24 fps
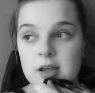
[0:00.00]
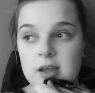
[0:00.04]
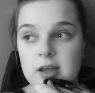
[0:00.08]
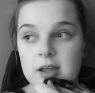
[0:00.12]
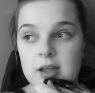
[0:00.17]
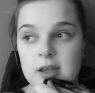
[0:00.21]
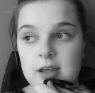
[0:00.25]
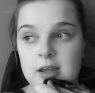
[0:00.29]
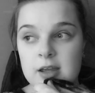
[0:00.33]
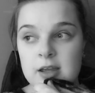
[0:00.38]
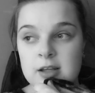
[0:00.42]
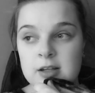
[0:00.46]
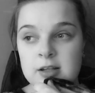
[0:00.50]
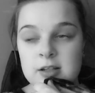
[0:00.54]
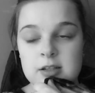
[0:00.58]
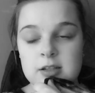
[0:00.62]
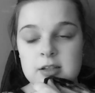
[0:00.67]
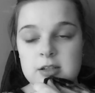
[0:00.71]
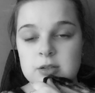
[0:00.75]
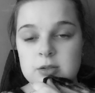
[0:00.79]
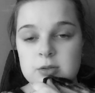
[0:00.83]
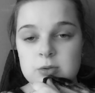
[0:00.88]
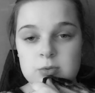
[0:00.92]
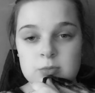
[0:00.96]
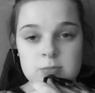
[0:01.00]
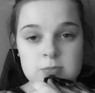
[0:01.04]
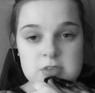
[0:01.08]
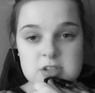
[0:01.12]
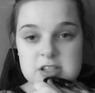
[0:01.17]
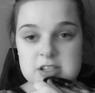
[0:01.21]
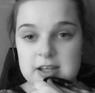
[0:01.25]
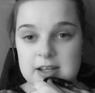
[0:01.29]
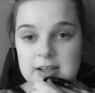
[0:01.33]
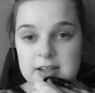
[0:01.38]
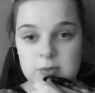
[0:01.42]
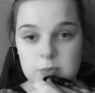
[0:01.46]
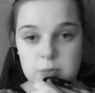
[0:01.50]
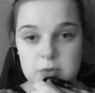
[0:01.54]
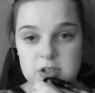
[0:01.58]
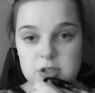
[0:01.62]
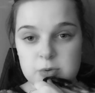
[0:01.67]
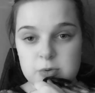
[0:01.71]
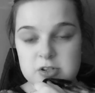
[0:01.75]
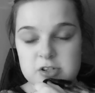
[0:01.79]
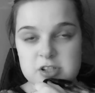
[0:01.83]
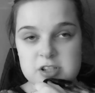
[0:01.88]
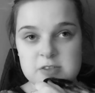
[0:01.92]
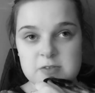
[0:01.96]
And you'll see when
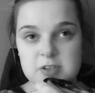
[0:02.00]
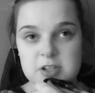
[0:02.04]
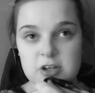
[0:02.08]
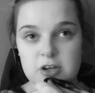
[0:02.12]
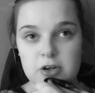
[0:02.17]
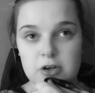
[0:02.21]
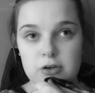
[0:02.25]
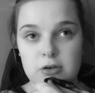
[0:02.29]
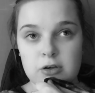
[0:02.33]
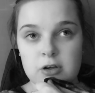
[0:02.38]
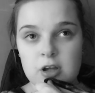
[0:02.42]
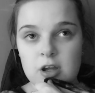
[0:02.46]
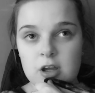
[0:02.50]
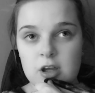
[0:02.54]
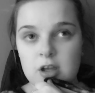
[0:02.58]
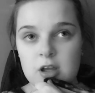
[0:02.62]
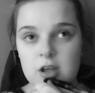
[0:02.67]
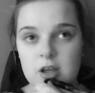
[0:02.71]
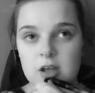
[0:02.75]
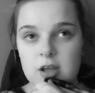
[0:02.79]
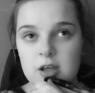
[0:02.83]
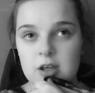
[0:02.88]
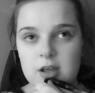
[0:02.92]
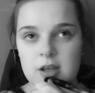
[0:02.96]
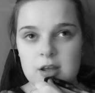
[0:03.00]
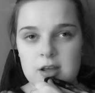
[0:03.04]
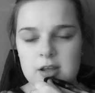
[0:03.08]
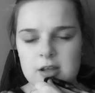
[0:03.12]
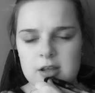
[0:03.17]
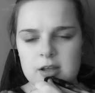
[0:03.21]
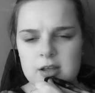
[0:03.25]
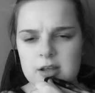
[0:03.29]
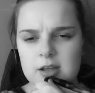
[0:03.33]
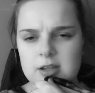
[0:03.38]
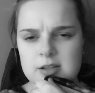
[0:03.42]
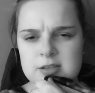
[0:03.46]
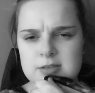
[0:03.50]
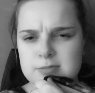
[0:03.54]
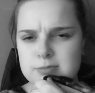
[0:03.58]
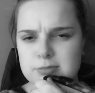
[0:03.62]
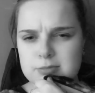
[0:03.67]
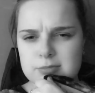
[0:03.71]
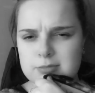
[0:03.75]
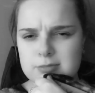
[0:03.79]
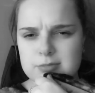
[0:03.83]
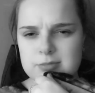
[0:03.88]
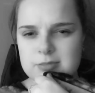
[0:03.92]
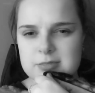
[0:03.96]
you watch this video, it
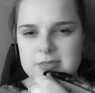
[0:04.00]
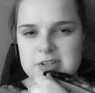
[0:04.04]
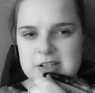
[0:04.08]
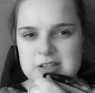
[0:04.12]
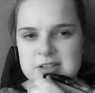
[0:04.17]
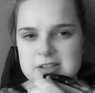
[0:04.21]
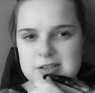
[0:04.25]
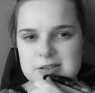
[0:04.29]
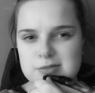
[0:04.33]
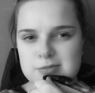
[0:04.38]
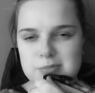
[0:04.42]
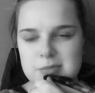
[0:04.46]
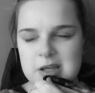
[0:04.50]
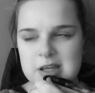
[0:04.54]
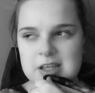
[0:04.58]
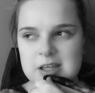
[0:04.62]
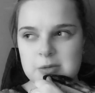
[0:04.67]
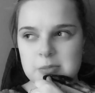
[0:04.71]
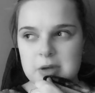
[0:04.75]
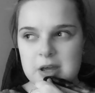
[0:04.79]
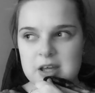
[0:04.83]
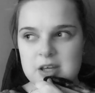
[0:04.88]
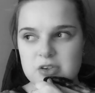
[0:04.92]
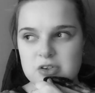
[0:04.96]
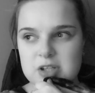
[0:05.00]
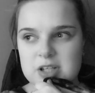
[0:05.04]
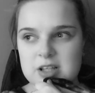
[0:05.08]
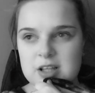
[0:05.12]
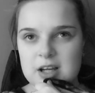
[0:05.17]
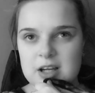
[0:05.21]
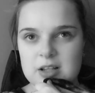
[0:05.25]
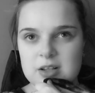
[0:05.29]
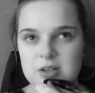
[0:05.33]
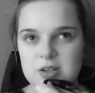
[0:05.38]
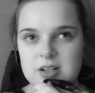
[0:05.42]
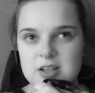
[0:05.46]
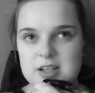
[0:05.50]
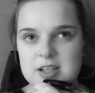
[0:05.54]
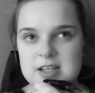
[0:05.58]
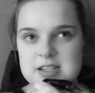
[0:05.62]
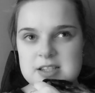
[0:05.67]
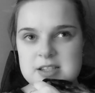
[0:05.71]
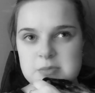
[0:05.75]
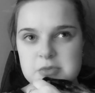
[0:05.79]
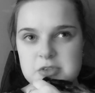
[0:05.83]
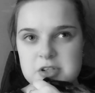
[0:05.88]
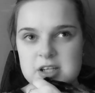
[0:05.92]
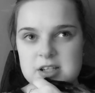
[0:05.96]
doesn't make him angry like a lot of the
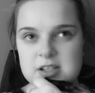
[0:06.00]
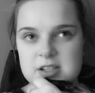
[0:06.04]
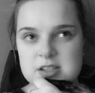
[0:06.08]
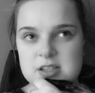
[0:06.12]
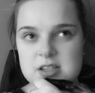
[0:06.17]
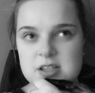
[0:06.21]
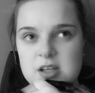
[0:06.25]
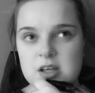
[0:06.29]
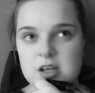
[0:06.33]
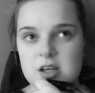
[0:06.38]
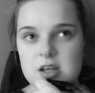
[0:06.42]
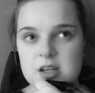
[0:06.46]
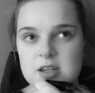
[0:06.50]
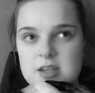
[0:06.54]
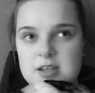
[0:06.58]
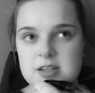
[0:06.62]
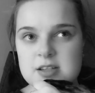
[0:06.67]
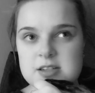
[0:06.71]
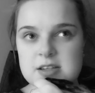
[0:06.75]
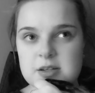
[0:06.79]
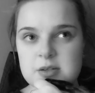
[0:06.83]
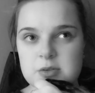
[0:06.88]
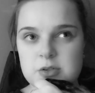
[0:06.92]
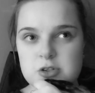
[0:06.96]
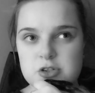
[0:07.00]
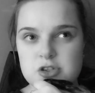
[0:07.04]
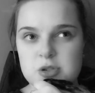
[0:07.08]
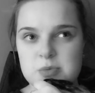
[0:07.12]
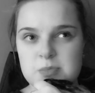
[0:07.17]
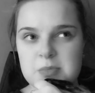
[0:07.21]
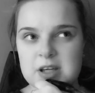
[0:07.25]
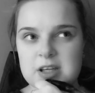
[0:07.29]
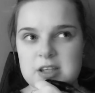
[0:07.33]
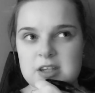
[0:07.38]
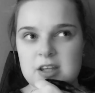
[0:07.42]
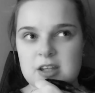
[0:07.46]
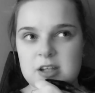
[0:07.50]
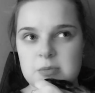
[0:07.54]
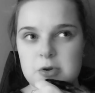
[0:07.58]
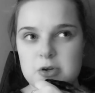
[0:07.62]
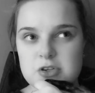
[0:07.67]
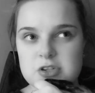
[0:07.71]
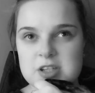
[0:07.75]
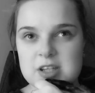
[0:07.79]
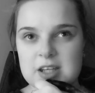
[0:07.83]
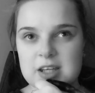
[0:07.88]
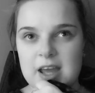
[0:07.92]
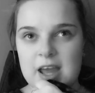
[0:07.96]
kissing pranks that you see on YouTube make the other
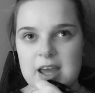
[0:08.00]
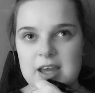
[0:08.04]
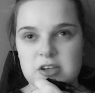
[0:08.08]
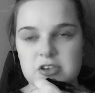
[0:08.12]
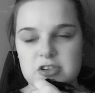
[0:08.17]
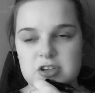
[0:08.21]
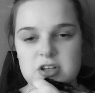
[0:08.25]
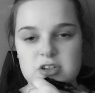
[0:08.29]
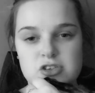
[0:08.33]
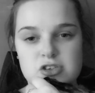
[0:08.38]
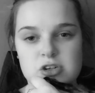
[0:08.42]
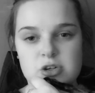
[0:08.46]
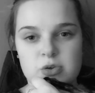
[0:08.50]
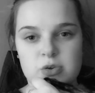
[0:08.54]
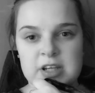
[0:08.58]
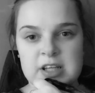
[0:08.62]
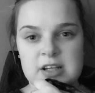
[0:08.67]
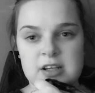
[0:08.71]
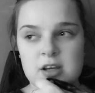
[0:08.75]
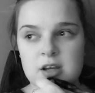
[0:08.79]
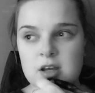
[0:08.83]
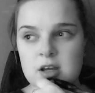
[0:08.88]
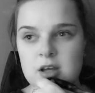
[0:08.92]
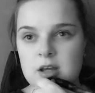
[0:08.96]
person like angry or annoyed.